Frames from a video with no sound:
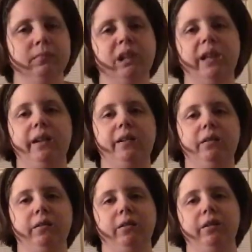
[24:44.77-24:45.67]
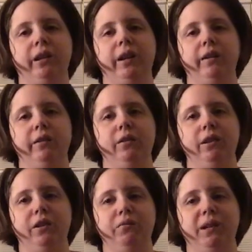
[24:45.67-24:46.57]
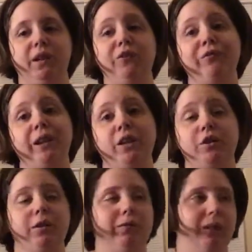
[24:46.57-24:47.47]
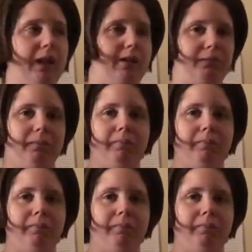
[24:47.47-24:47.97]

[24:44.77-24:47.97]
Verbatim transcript: I need to learn how to do these videos faster without